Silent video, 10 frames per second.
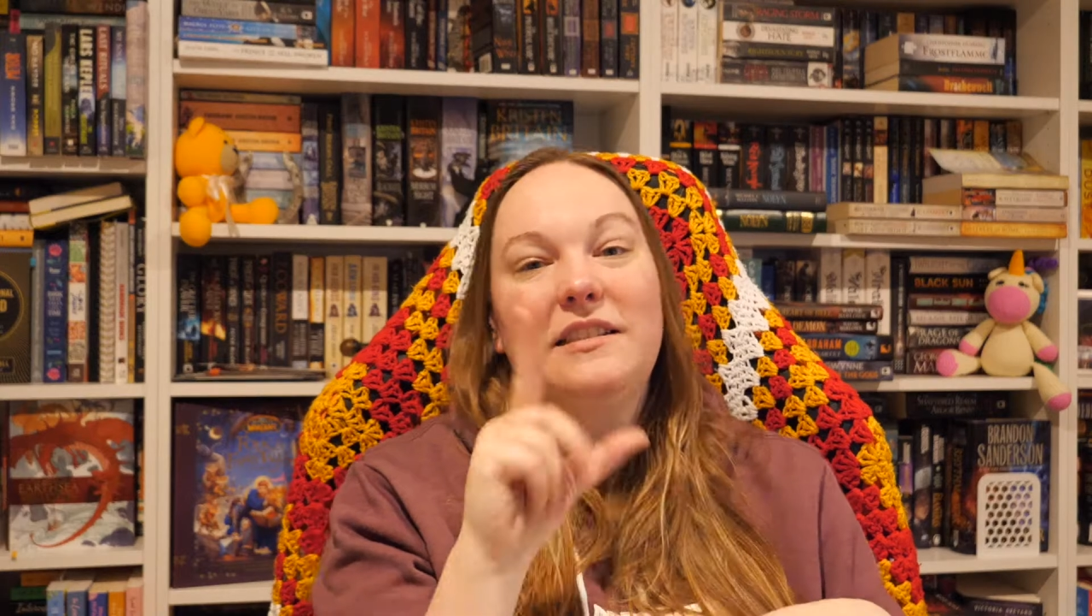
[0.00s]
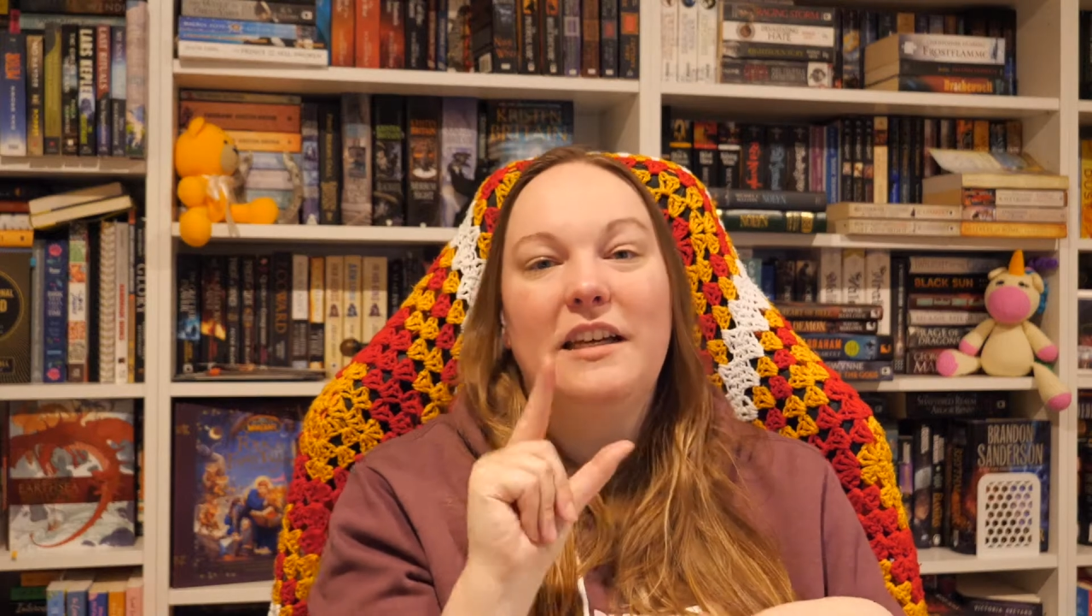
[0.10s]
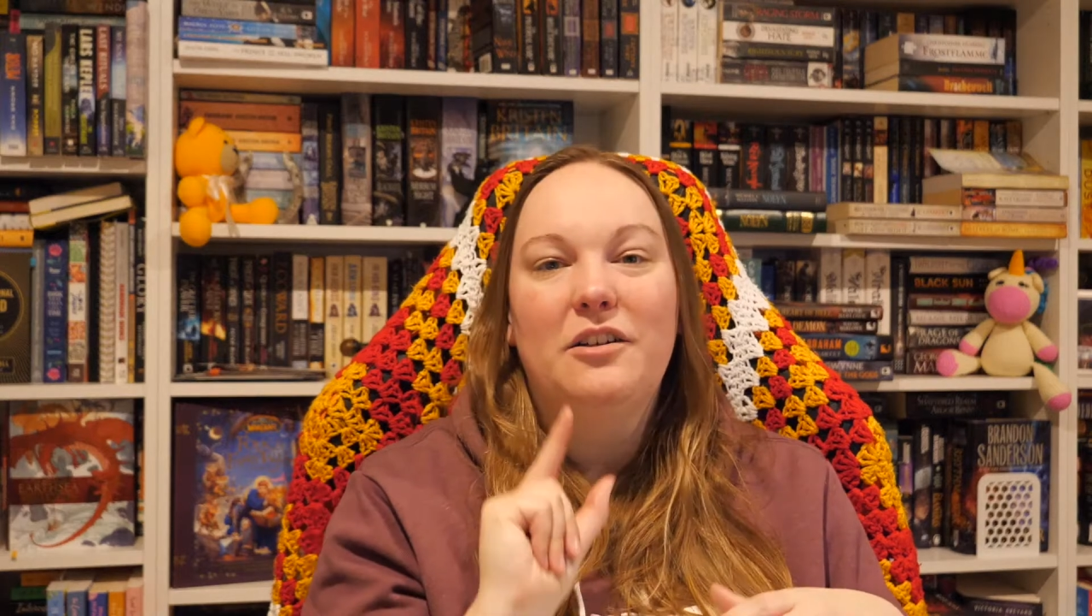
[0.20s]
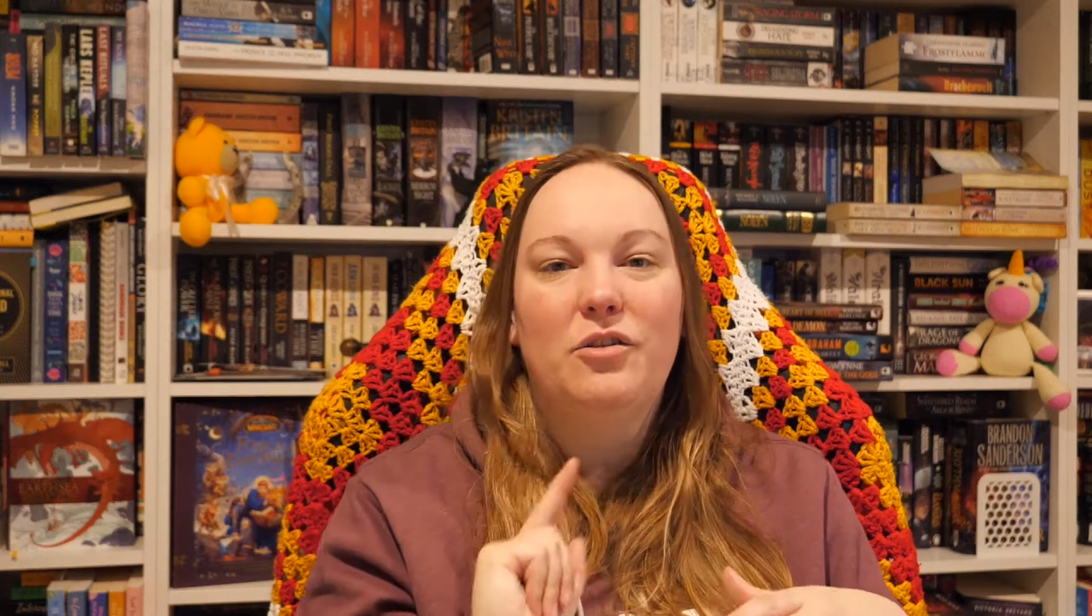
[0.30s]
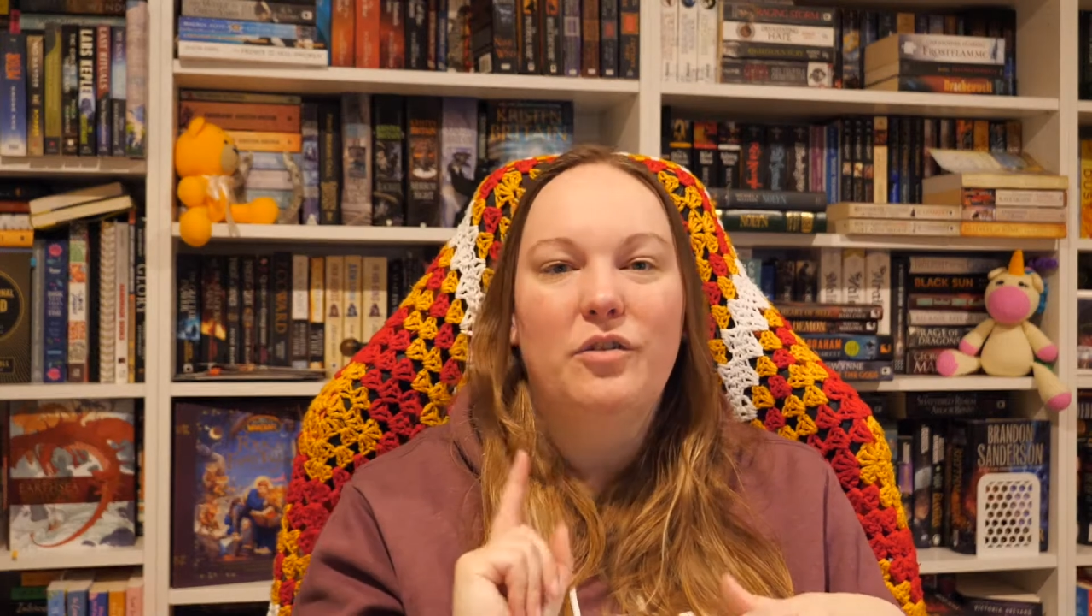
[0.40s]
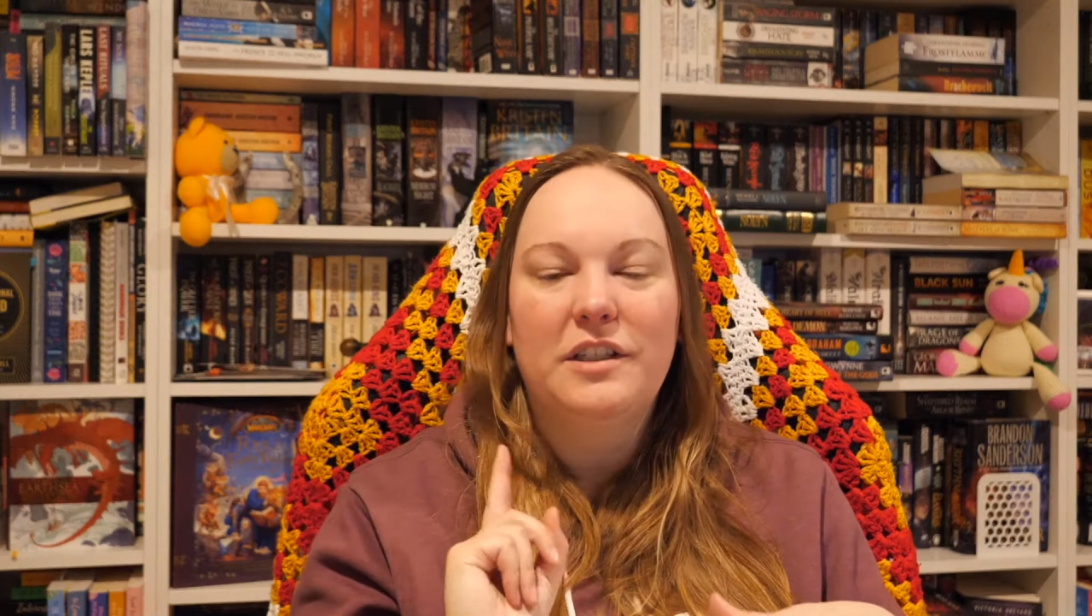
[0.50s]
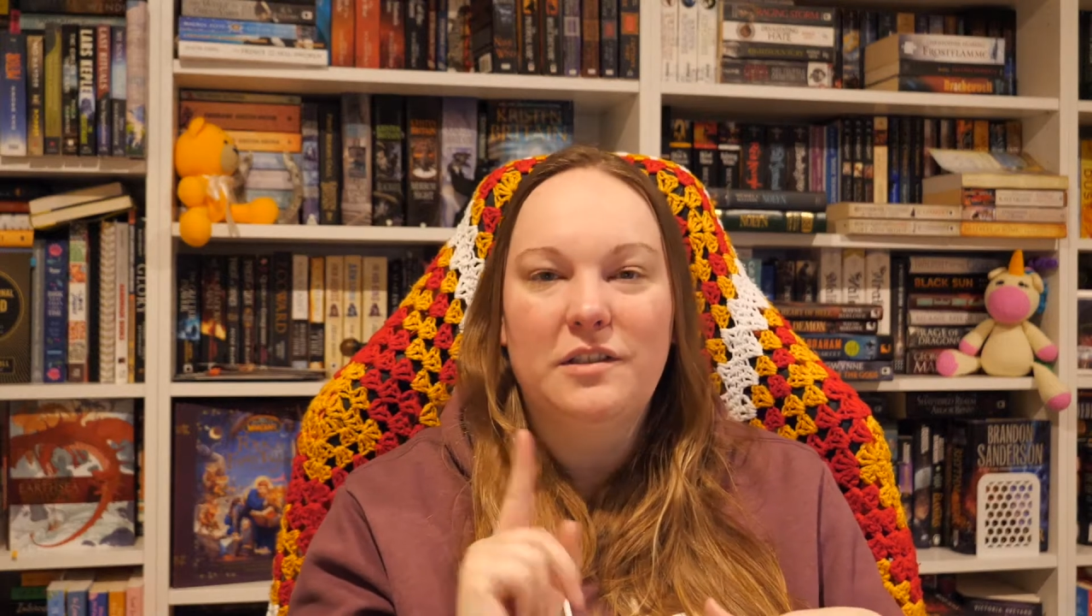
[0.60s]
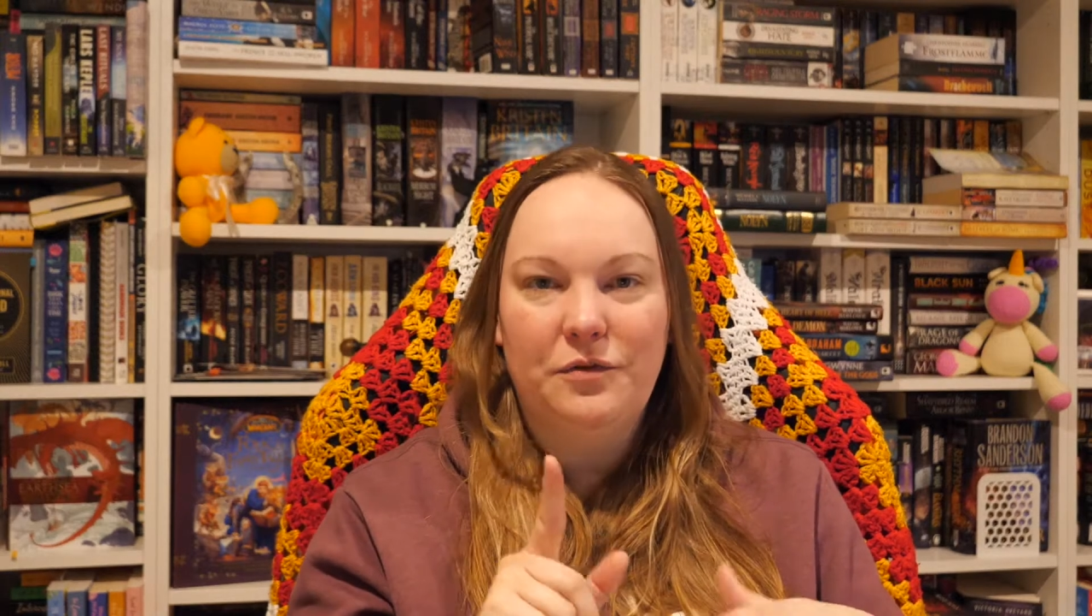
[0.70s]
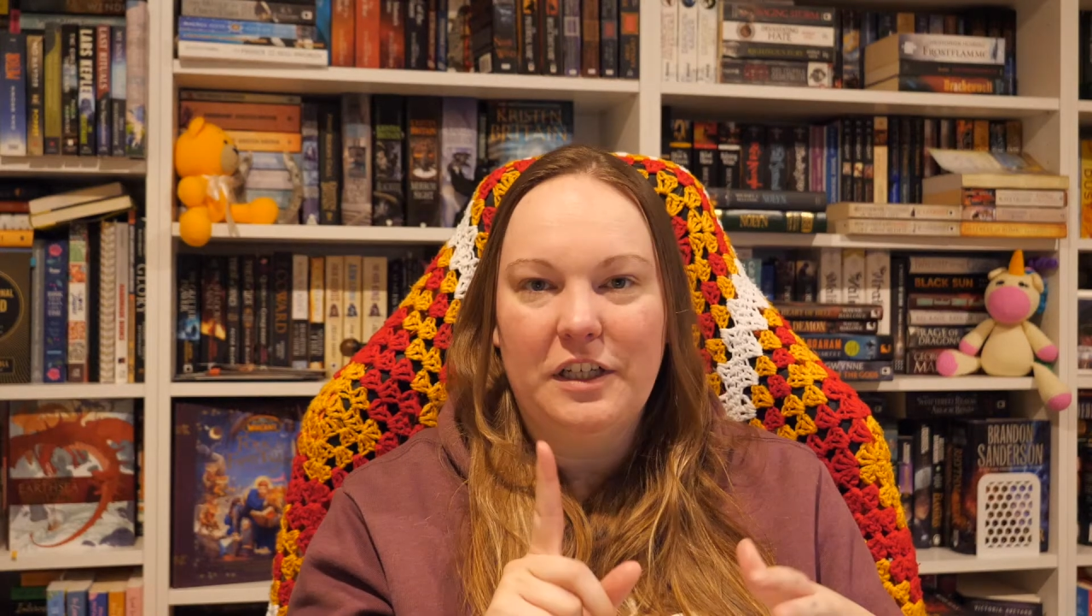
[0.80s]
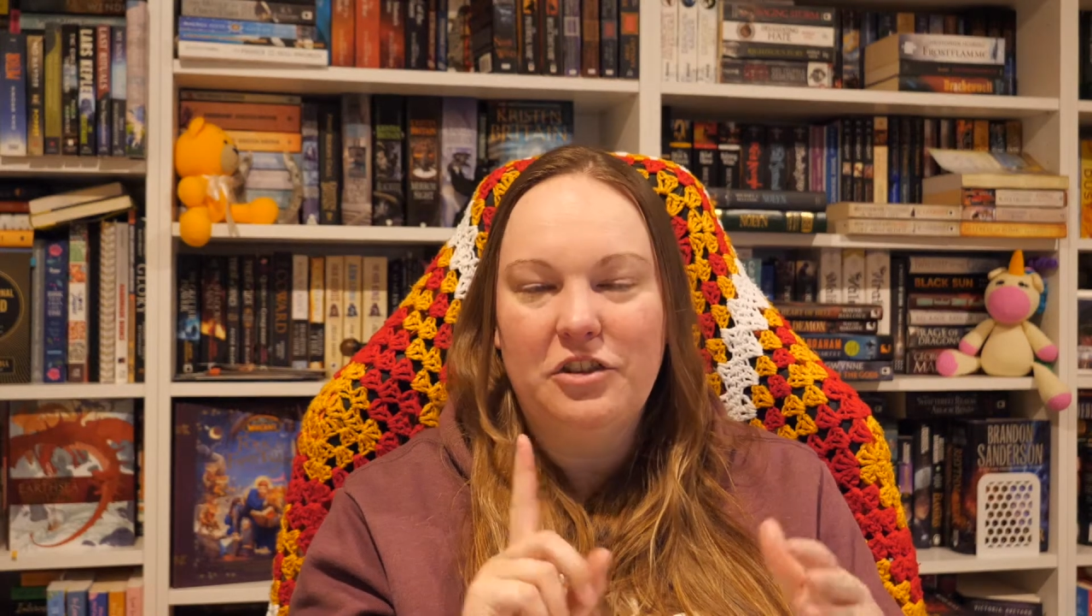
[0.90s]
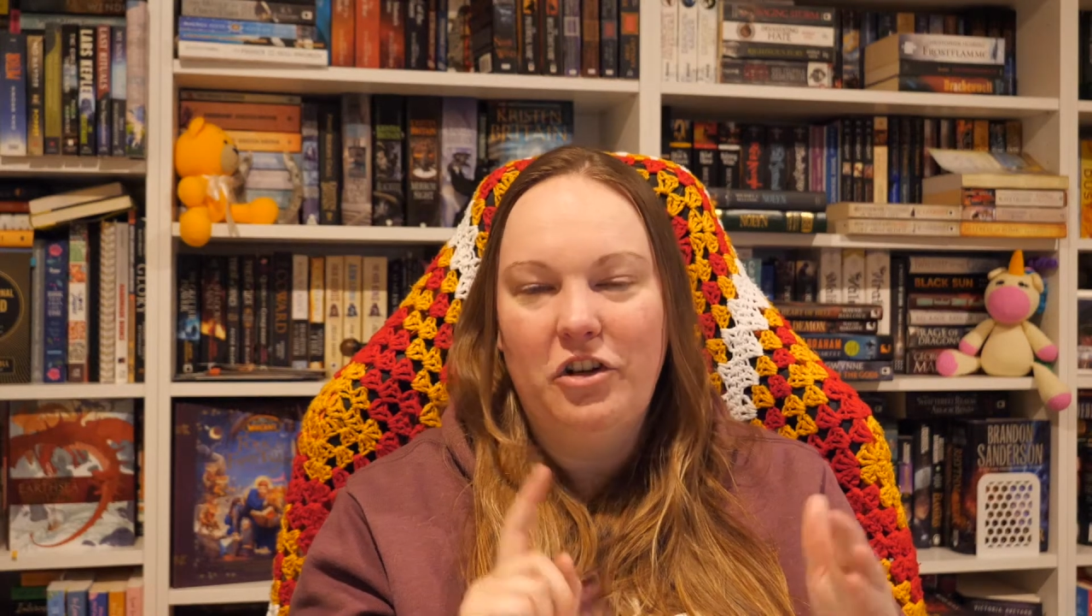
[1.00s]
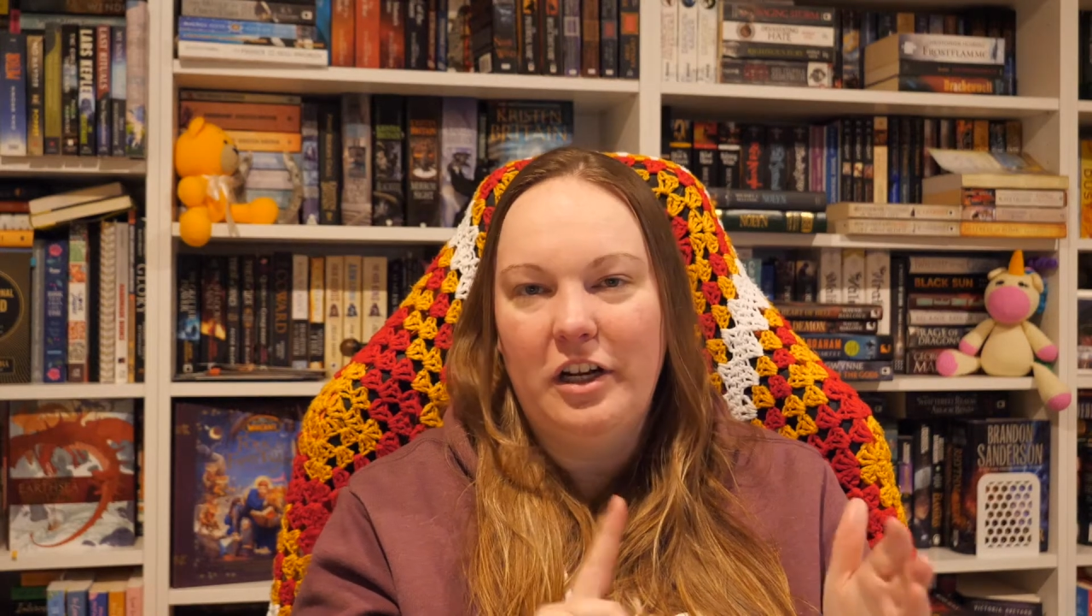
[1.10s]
category is fiction,